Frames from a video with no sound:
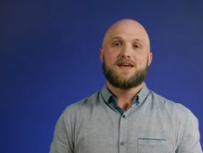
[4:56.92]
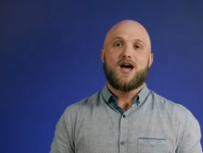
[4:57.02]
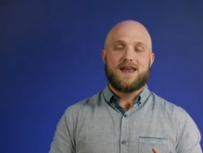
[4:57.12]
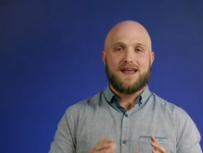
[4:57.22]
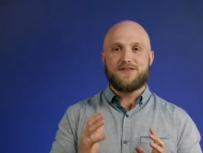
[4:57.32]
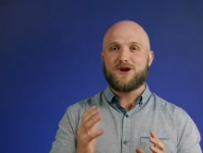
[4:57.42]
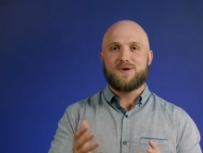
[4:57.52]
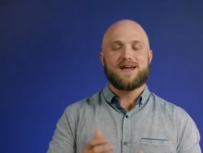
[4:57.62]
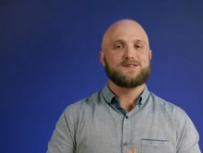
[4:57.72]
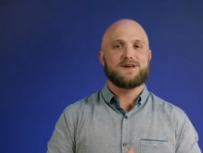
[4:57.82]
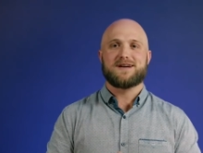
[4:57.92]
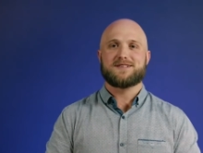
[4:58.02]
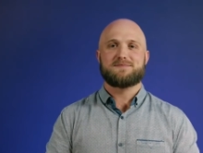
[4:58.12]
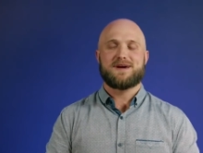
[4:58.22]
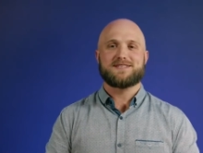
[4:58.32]
Another great uh,
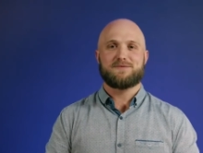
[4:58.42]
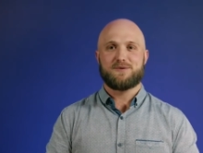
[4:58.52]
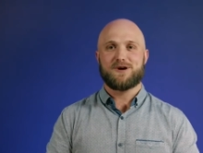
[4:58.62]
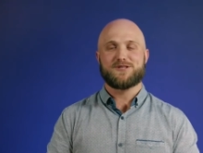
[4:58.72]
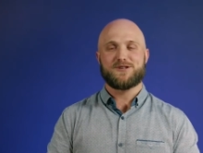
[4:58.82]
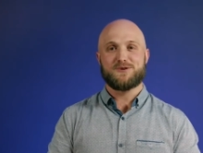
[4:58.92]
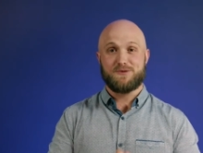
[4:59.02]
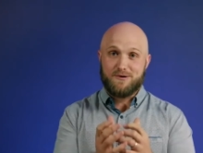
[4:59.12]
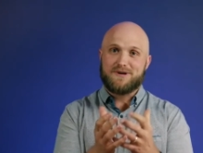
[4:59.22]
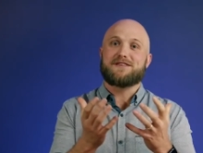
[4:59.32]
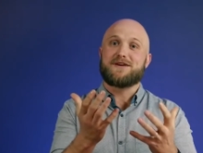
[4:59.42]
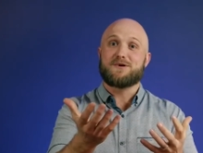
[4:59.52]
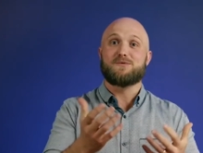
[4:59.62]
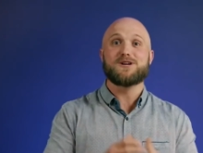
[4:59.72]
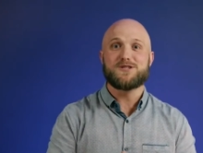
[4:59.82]
space that we want to do, or another thing
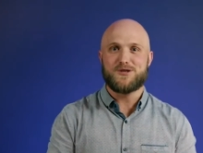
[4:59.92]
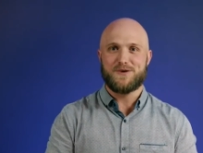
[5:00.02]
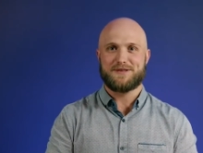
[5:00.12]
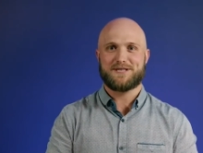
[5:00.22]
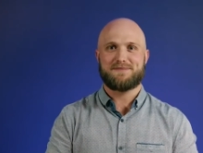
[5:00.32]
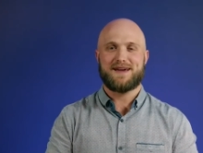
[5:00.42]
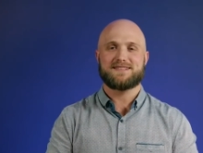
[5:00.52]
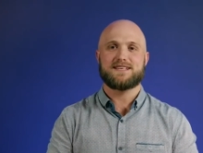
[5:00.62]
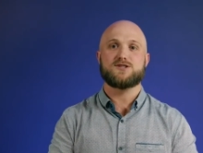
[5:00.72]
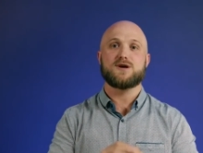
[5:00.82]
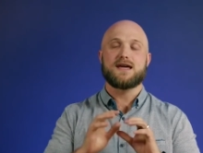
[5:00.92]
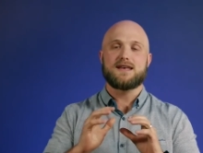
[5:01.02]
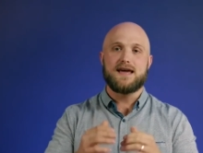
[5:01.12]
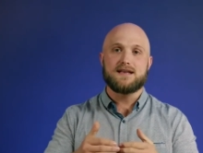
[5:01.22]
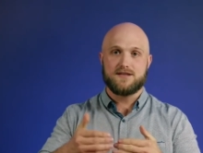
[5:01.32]
we want to do in this space, is to
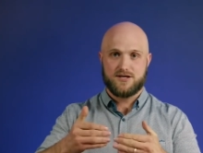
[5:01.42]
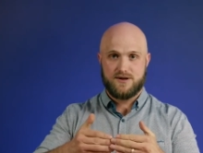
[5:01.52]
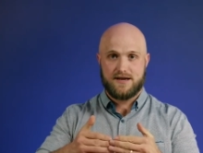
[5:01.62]
connect the street